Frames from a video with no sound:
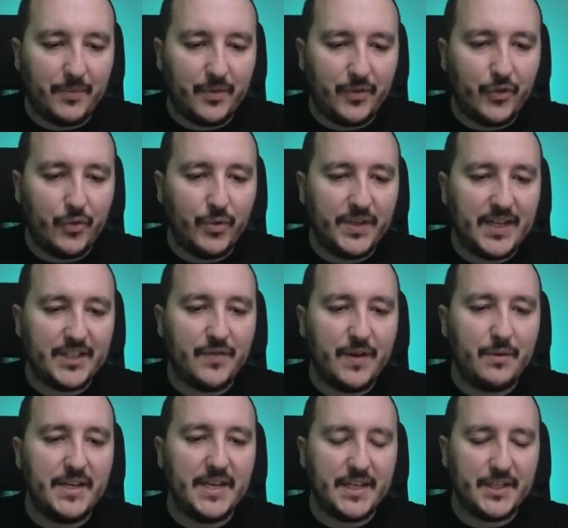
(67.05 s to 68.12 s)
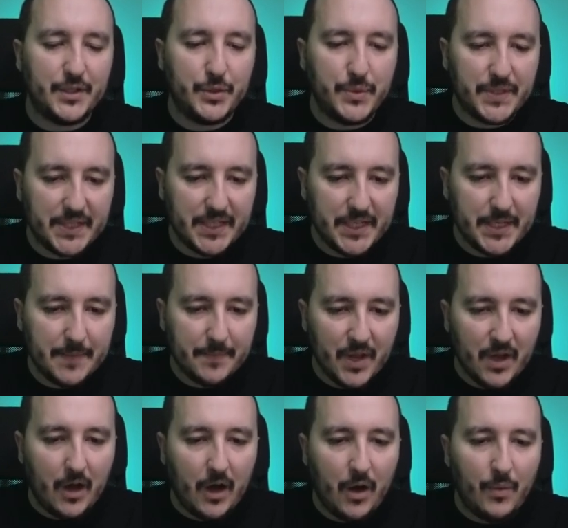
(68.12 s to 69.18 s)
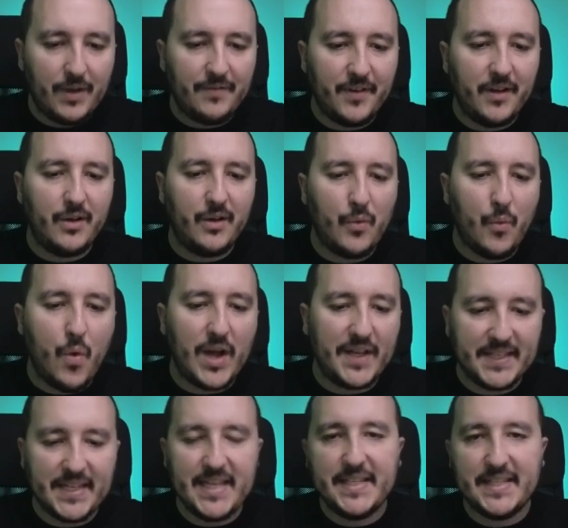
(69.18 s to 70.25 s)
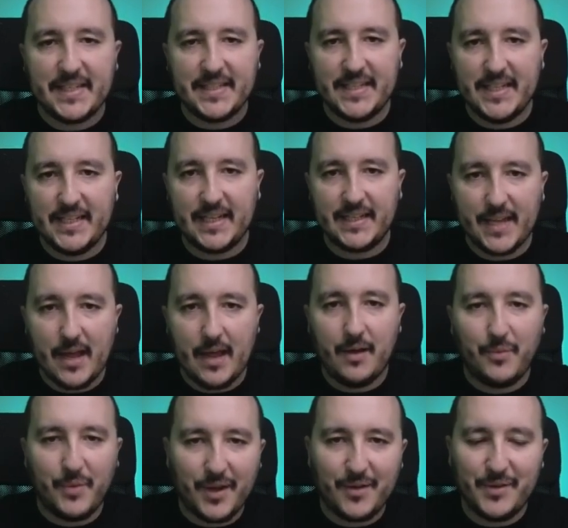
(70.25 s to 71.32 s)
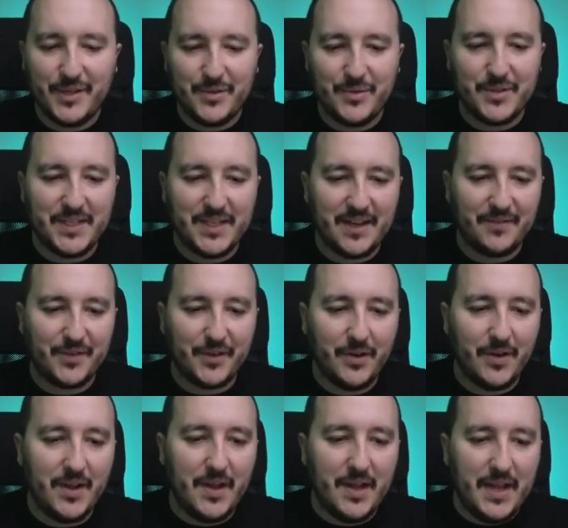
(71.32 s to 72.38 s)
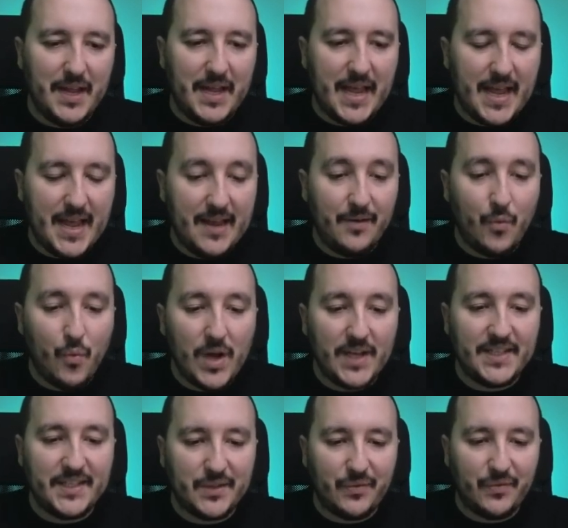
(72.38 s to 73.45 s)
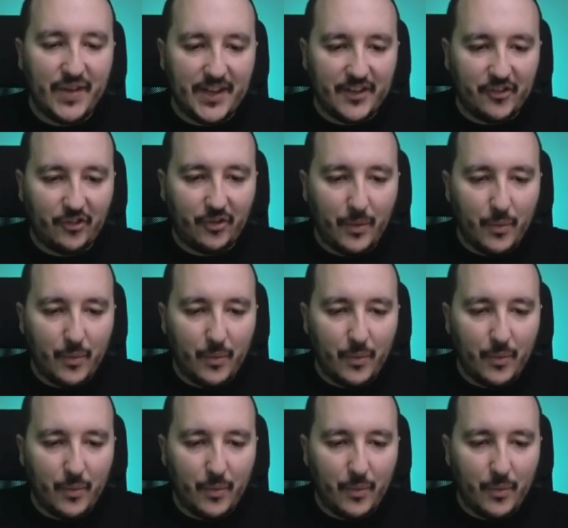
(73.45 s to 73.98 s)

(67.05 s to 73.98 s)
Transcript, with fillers: So that's very nice to see. However, what is async data? We are going to see it after. And what is fetch?